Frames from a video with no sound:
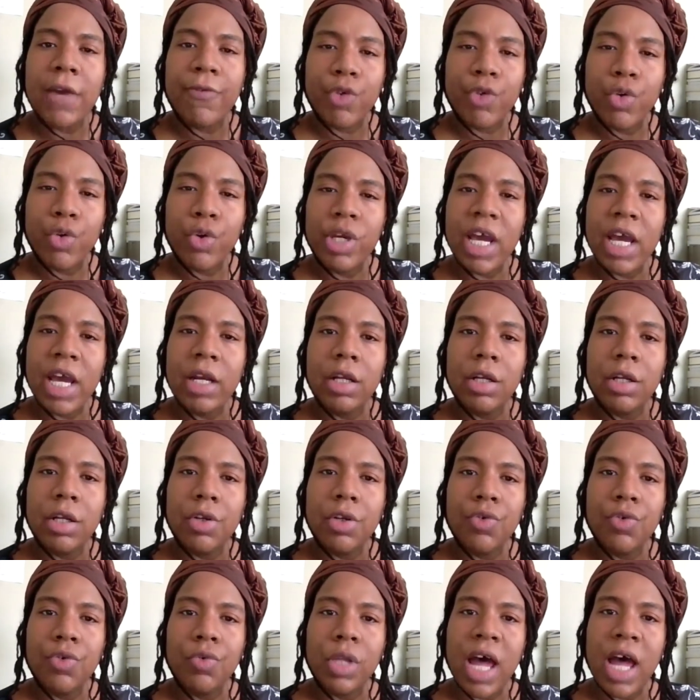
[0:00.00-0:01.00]
I have
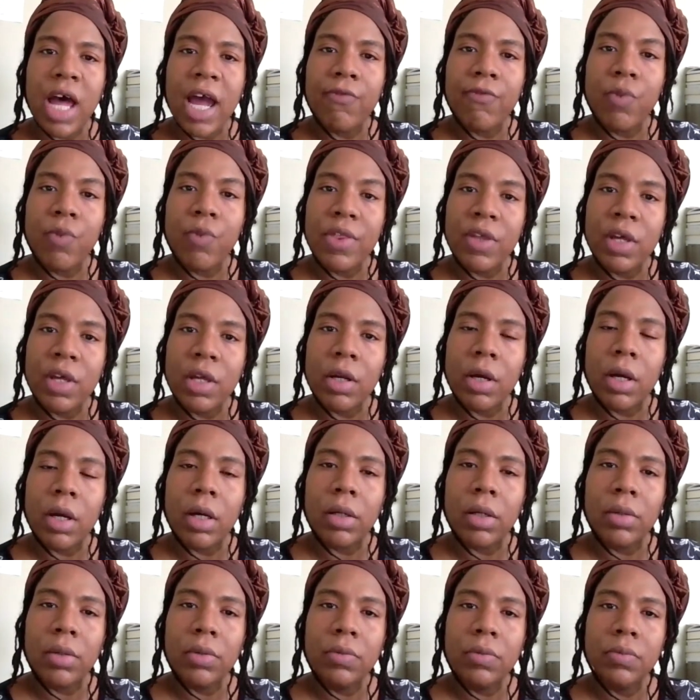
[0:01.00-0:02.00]
created a new life
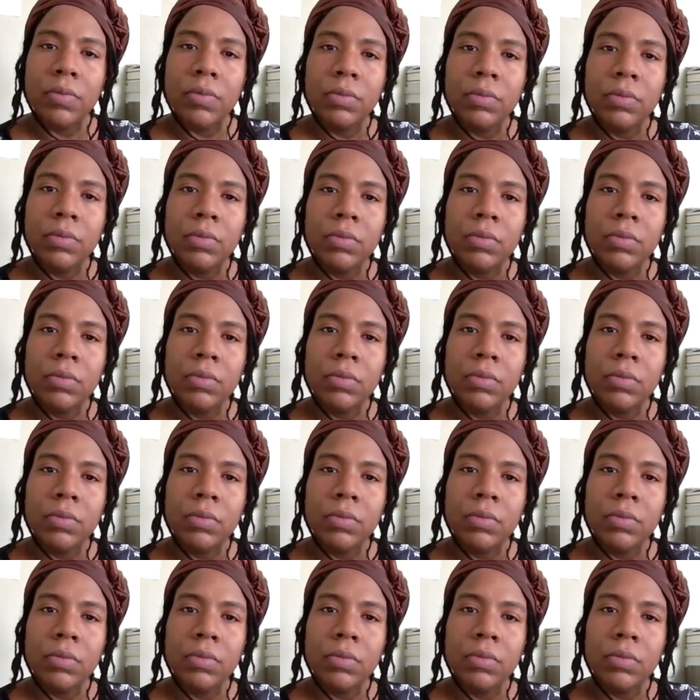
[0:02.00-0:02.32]
within her